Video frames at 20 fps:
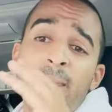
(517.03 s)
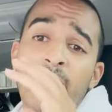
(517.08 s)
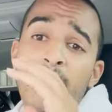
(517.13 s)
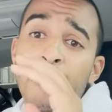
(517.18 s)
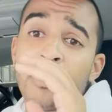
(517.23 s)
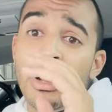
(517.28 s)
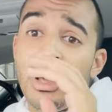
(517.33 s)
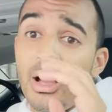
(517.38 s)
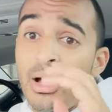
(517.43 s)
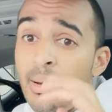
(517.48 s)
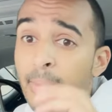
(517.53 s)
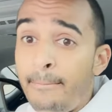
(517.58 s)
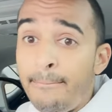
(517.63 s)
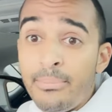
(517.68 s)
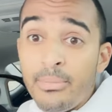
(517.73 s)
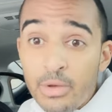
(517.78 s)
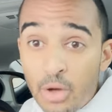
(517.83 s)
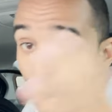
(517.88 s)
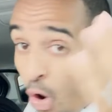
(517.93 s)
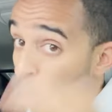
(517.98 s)
I'm
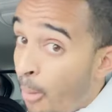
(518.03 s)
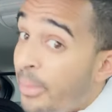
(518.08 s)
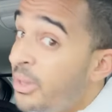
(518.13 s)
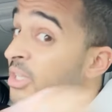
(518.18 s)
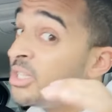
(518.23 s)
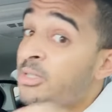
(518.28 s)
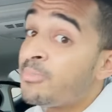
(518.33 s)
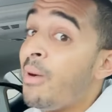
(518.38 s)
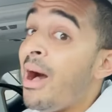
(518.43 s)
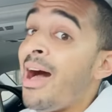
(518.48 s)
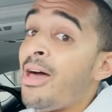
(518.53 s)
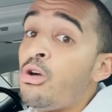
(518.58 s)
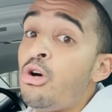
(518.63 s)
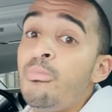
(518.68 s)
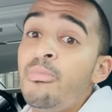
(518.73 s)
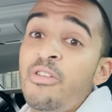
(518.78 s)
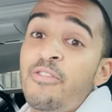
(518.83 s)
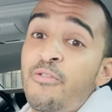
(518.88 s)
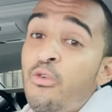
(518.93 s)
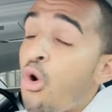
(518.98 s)
gonna open this bottle
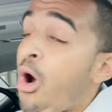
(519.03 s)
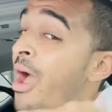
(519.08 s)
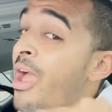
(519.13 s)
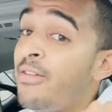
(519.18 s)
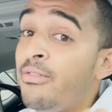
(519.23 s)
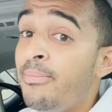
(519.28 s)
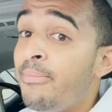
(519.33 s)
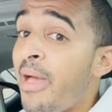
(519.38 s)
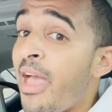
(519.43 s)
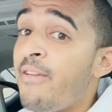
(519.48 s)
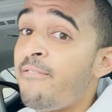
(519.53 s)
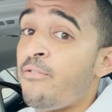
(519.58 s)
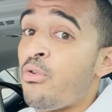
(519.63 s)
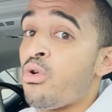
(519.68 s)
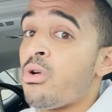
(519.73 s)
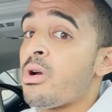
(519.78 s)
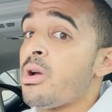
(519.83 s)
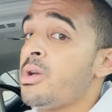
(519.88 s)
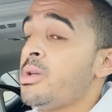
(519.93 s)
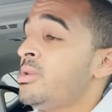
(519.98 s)
before I even pay
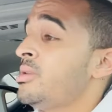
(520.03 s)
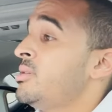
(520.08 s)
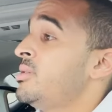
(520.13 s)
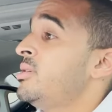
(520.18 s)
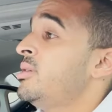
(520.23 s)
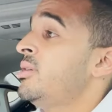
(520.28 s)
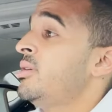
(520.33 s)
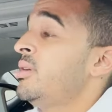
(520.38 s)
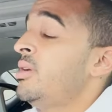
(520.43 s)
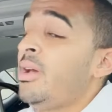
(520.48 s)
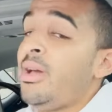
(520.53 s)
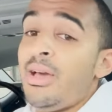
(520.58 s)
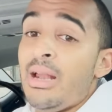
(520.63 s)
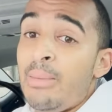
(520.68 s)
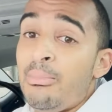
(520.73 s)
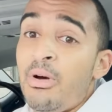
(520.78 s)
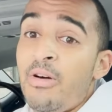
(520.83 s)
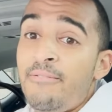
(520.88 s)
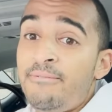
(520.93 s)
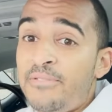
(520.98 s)
for it. And
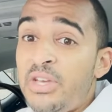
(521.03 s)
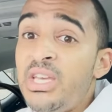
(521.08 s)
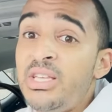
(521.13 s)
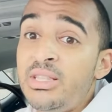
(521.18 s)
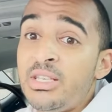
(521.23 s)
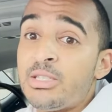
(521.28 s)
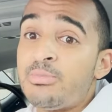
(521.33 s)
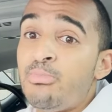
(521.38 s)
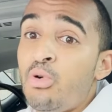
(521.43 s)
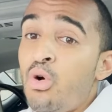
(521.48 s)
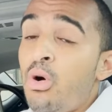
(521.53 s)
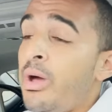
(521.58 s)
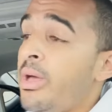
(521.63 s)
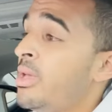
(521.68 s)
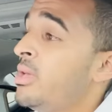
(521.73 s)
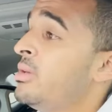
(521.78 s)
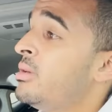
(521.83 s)
I'm gonna feed this boy.